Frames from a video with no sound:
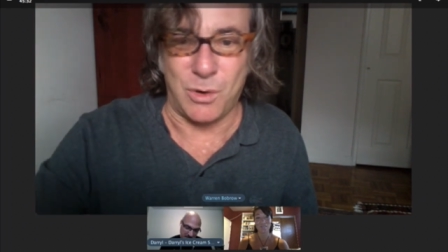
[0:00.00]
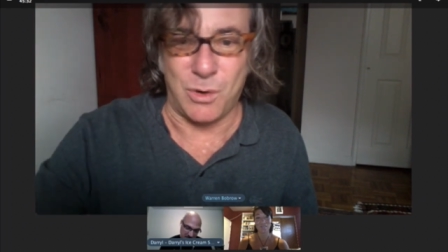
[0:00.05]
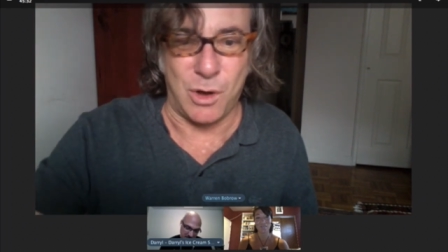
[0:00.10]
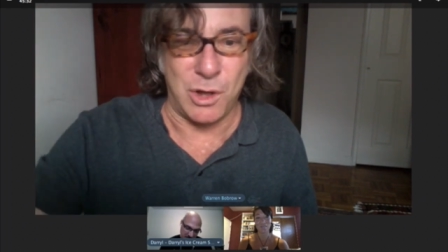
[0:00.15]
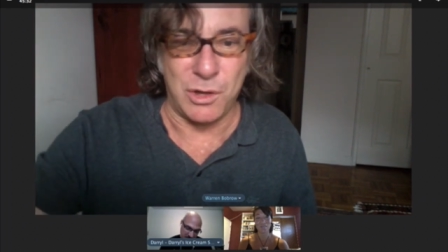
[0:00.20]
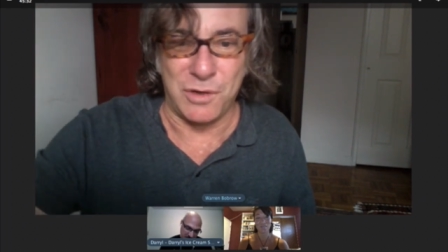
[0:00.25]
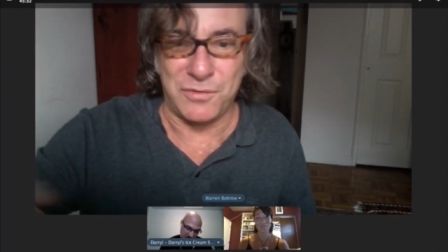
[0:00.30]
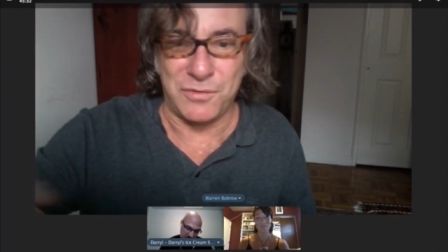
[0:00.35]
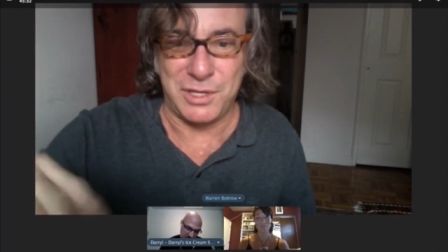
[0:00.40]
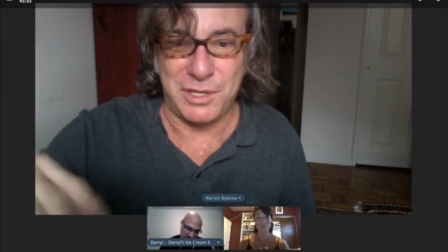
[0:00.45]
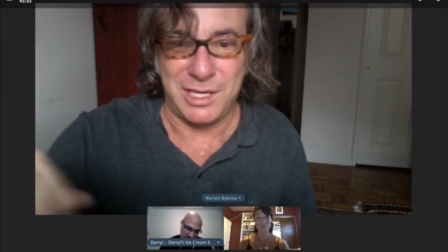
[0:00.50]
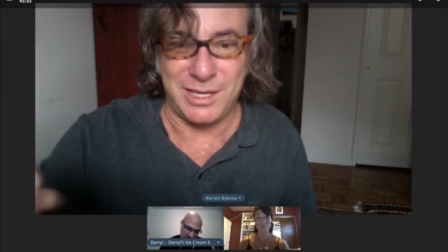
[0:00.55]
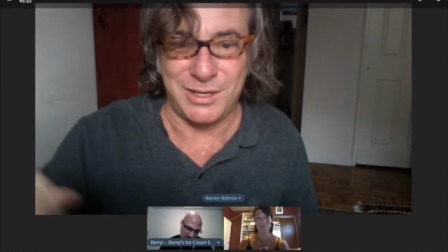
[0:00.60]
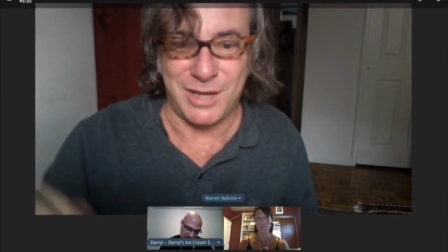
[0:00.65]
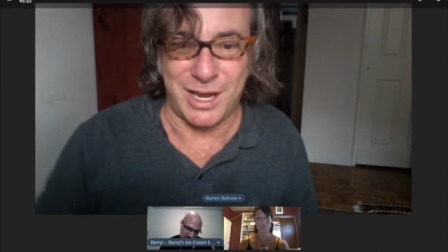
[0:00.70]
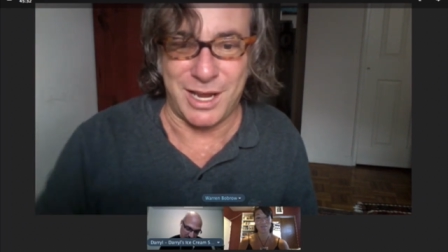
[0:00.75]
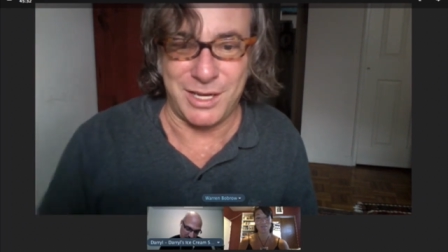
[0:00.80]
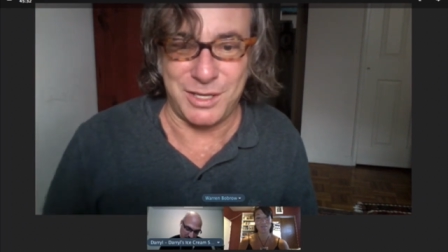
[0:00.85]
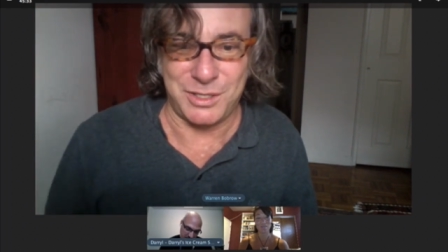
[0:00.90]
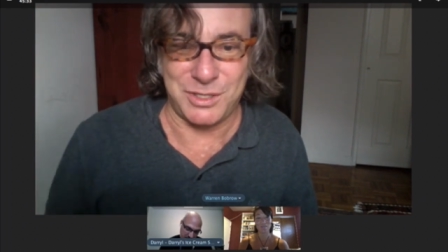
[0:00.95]
all over the
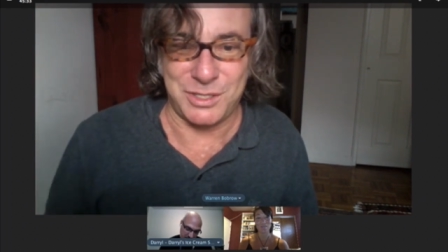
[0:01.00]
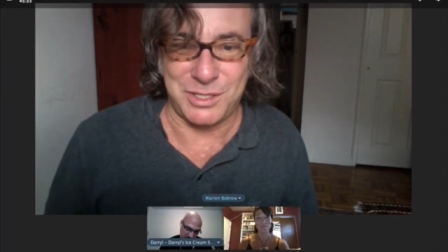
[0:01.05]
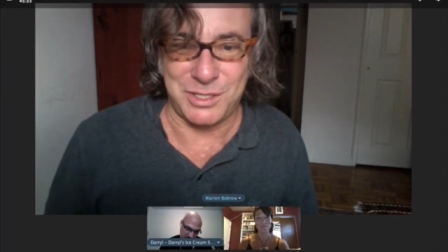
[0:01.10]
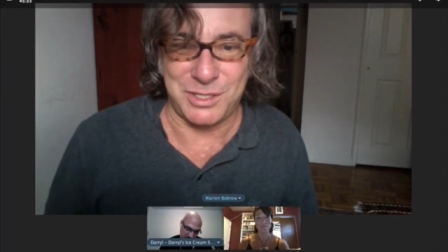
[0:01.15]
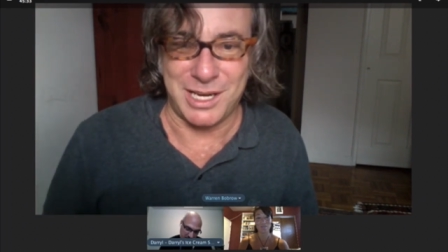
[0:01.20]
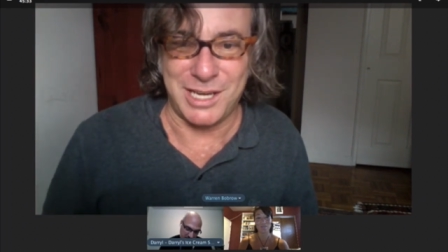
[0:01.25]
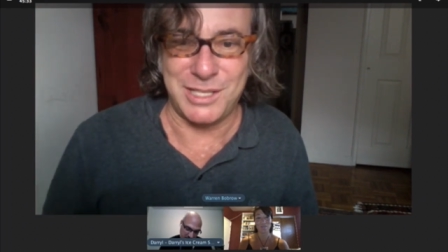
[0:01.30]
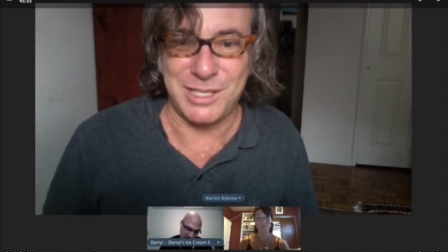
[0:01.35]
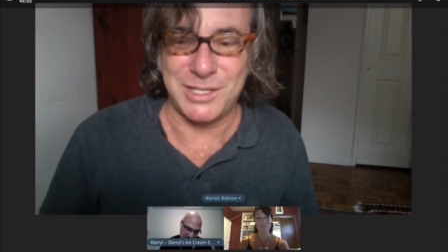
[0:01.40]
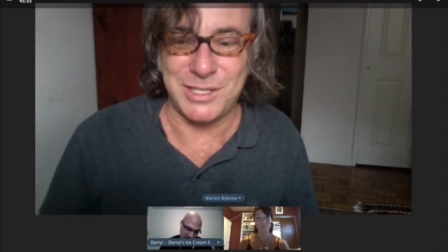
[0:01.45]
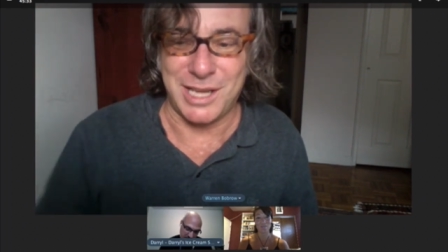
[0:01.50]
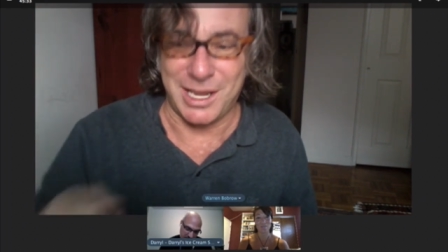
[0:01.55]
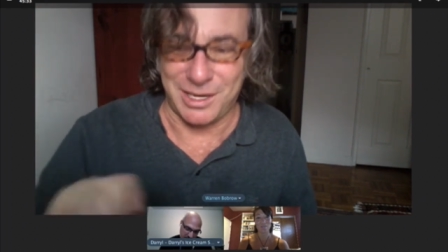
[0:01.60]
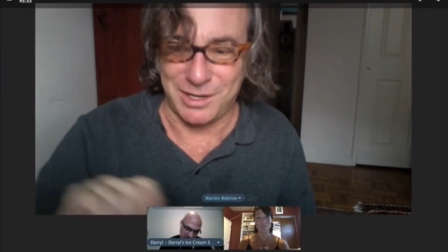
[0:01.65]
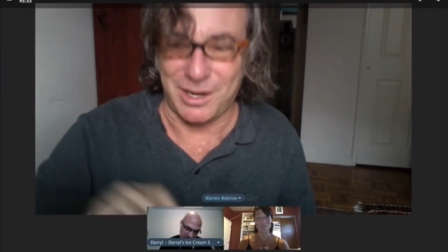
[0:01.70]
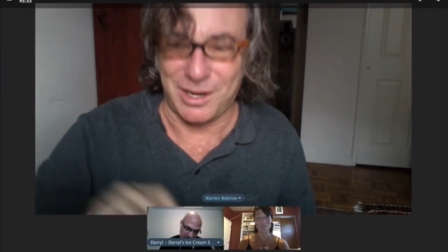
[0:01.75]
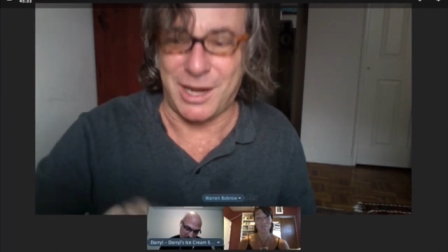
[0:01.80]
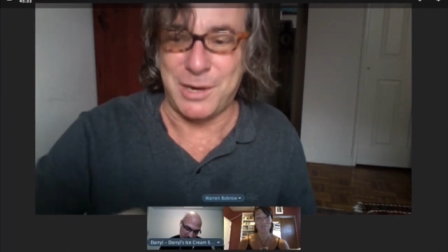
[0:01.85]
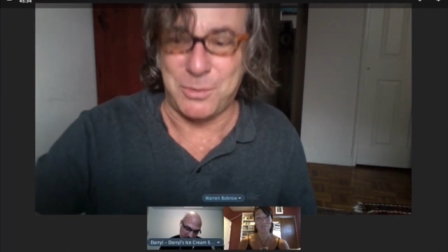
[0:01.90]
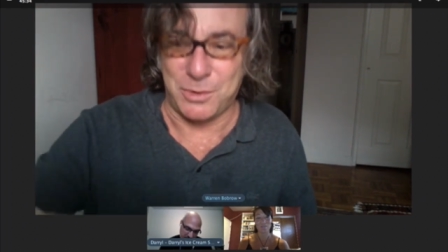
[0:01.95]
United States,
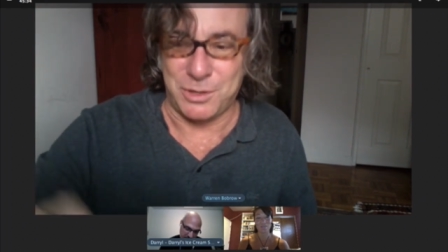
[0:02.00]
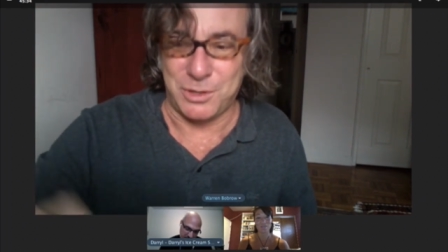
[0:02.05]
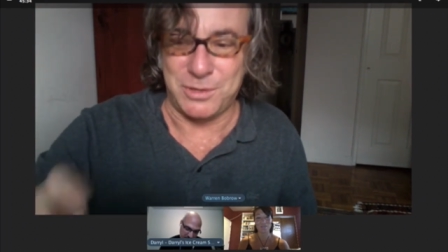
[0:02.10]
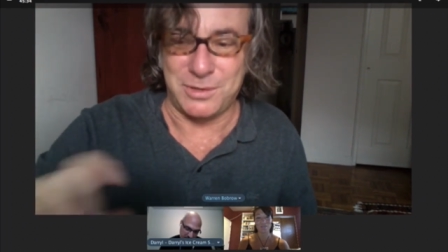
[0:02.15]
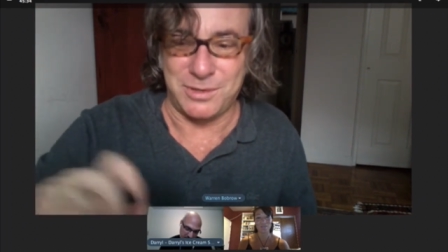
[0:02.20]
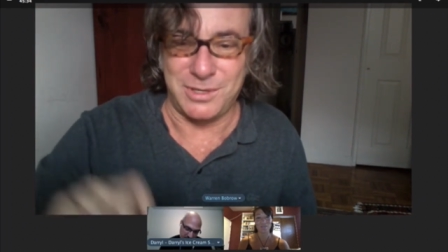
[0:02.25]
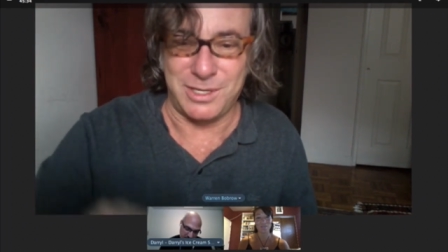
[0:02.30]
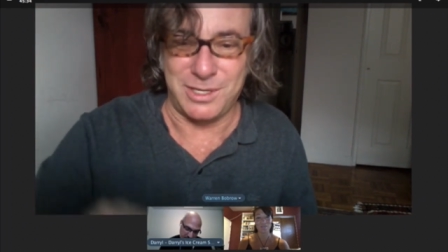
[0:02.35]
and I would,